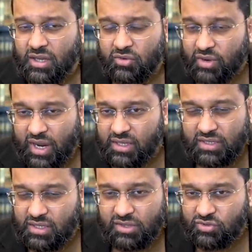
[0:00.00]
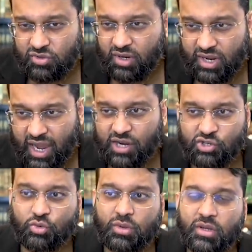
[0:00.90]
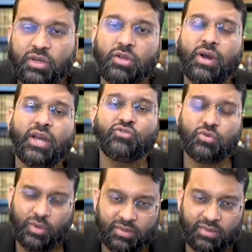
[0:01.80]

in reality these are not actual, you know, attributes.